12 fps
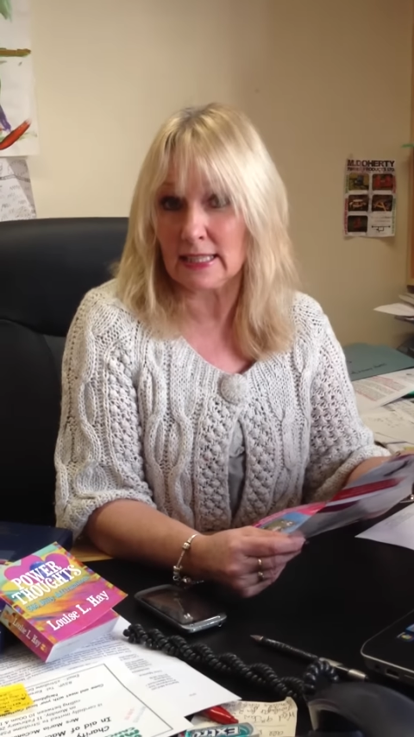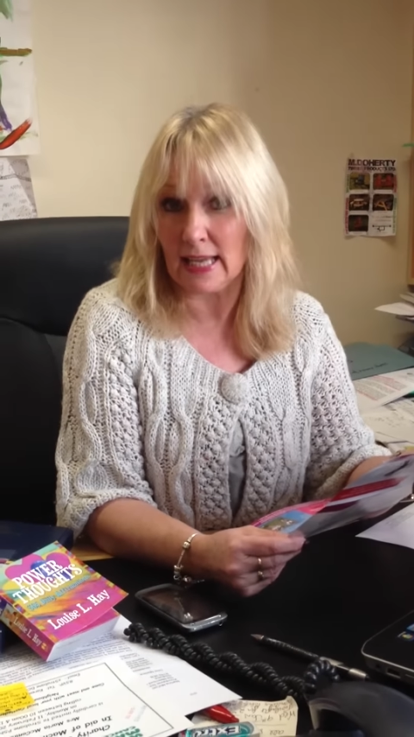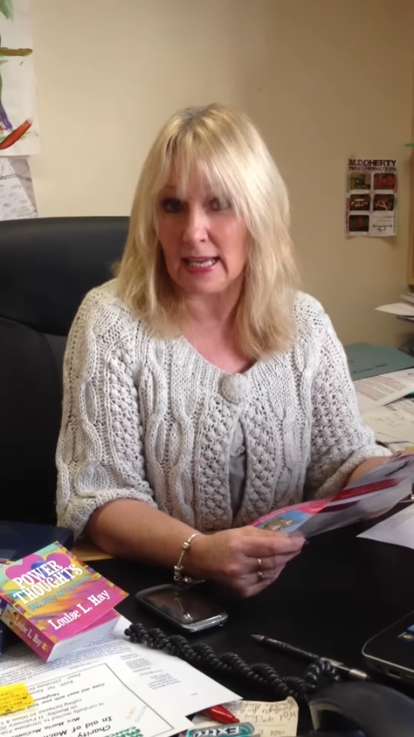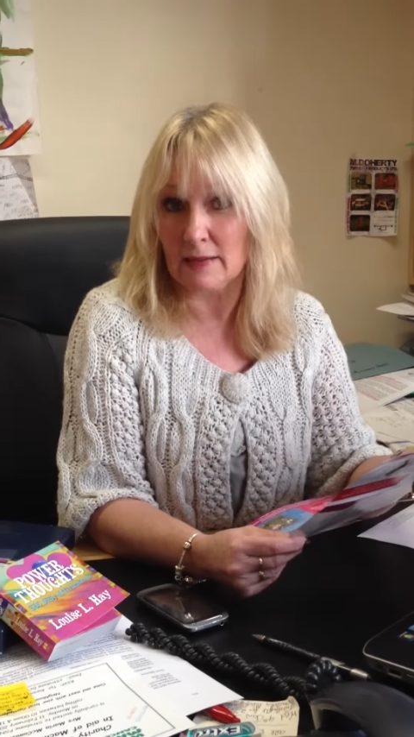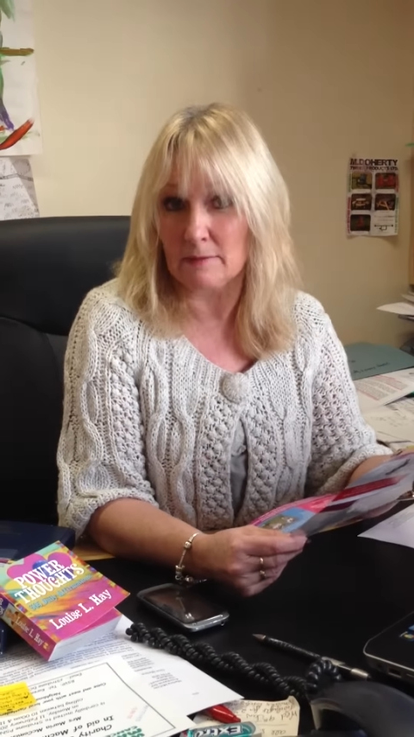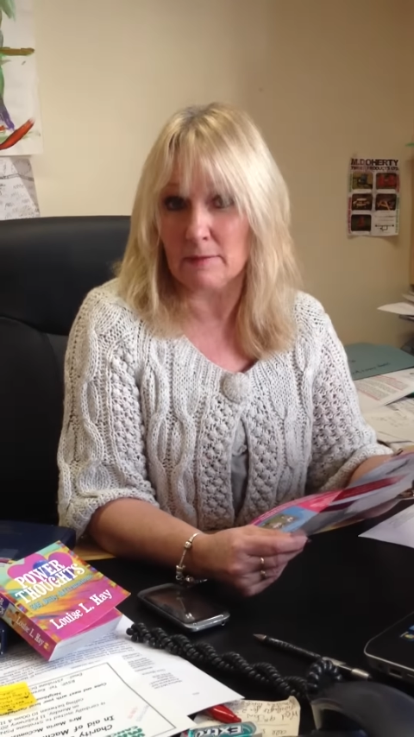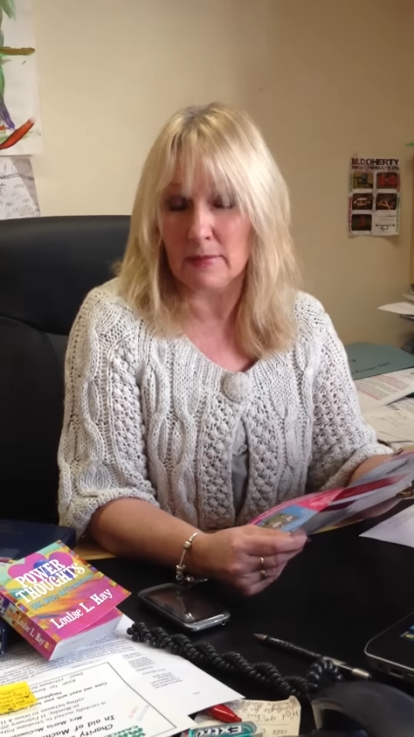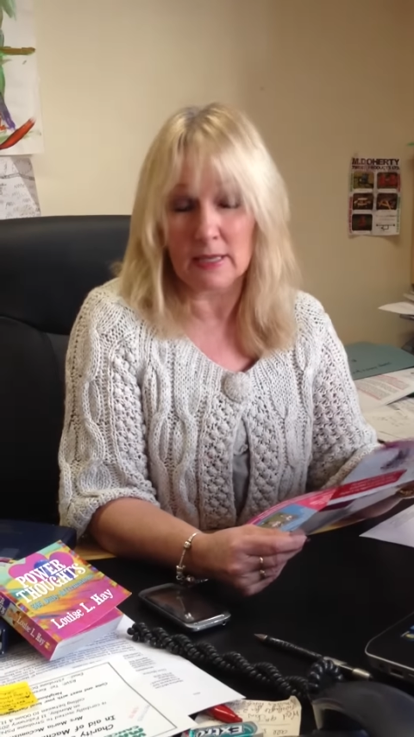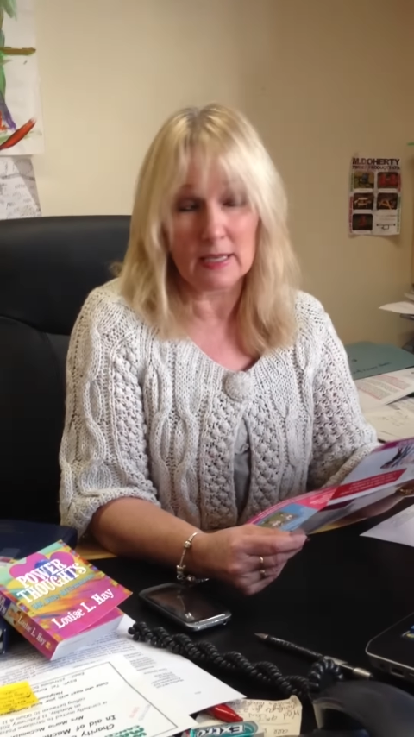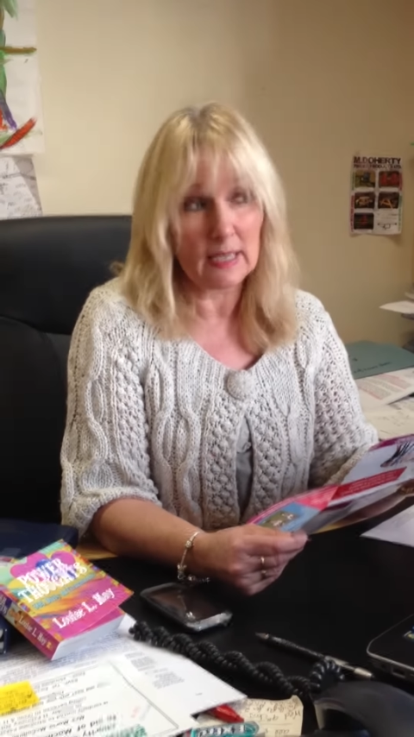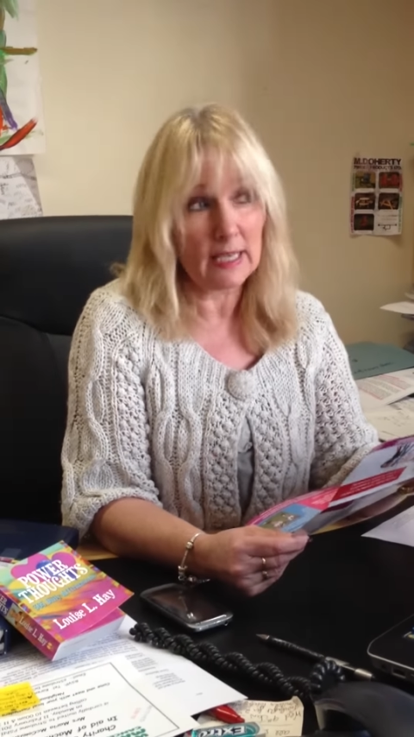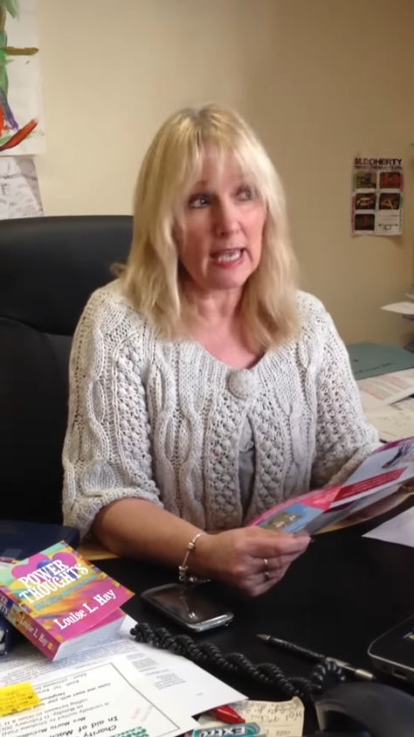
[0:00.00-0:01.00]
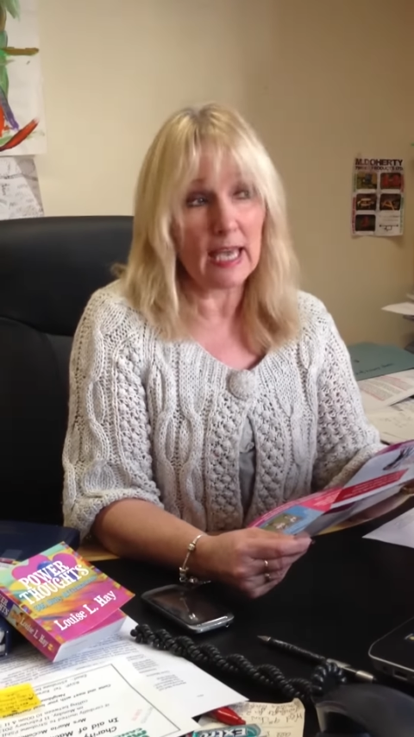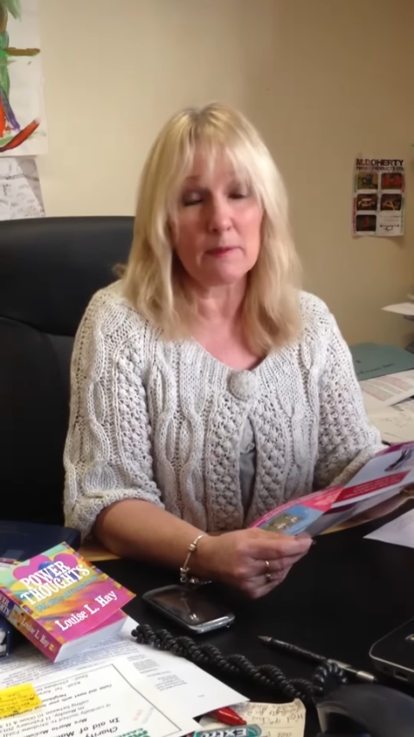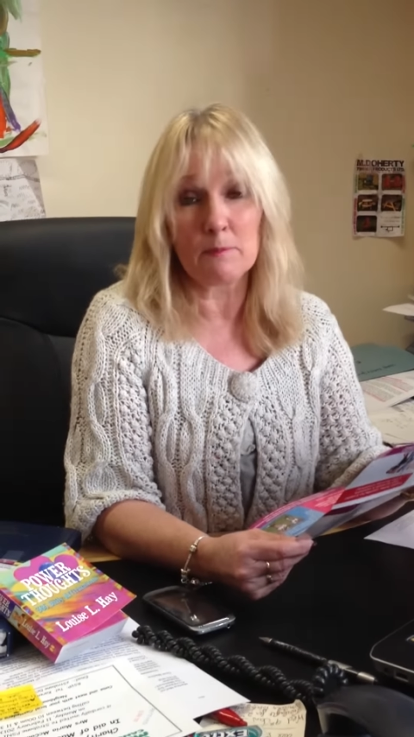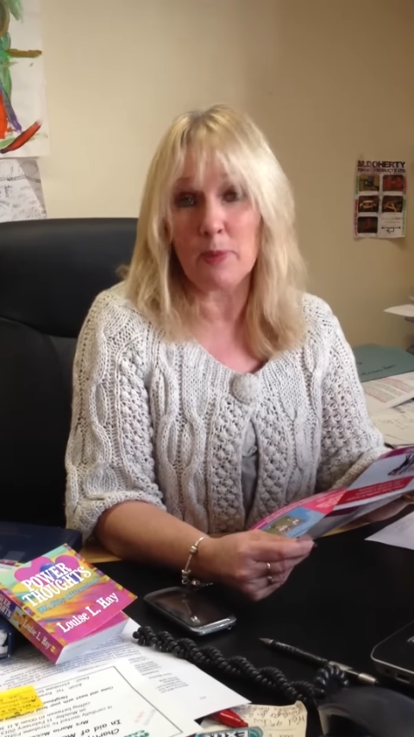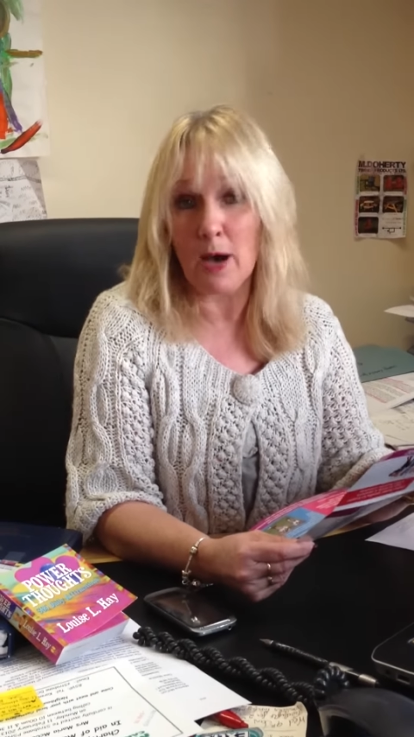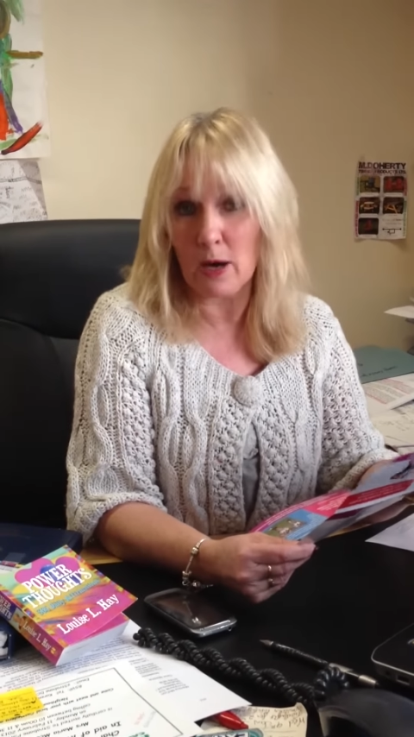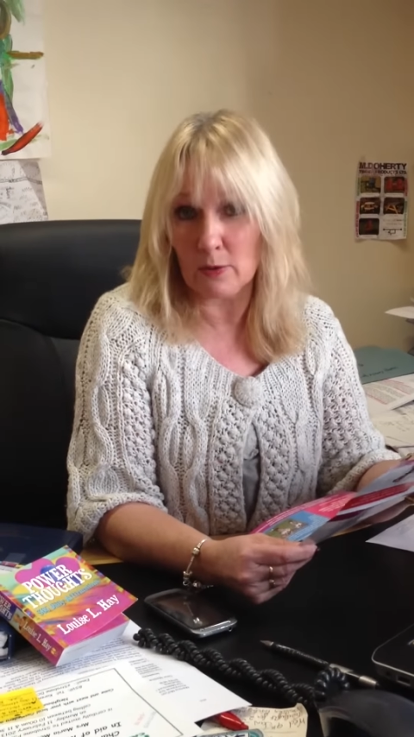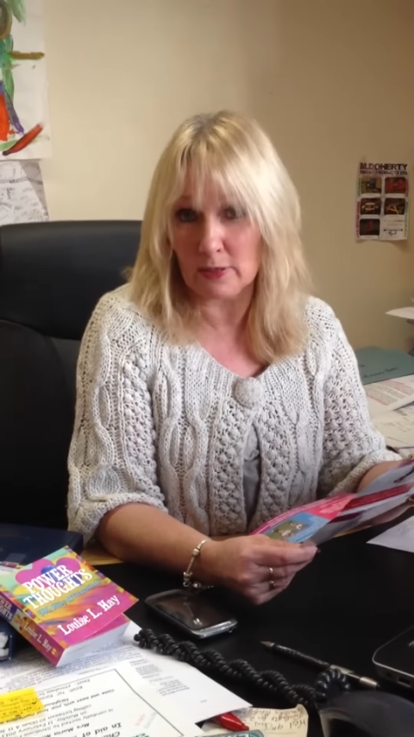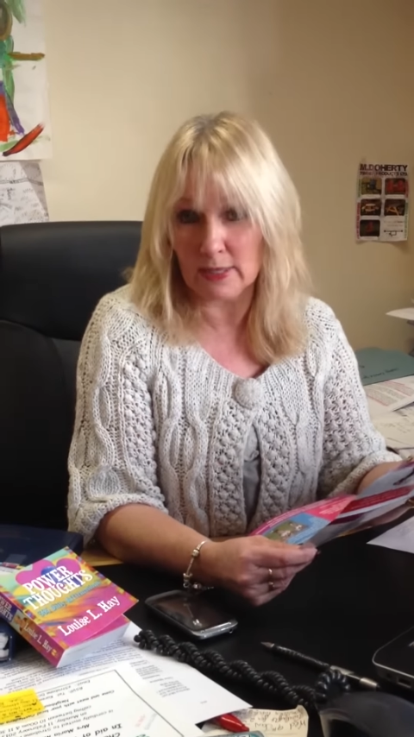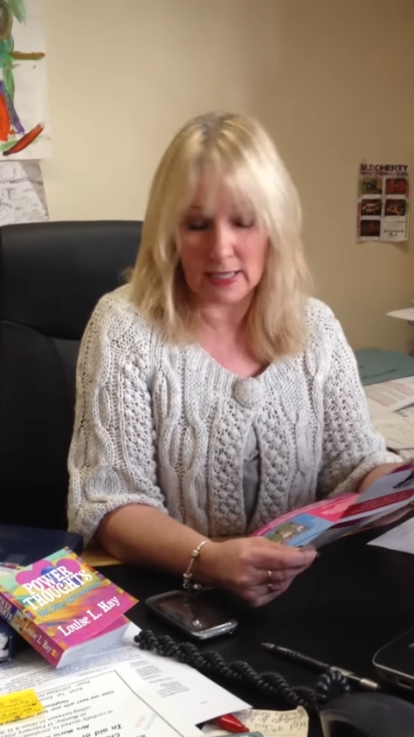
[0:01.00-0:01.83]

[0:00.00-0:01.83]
them, empowered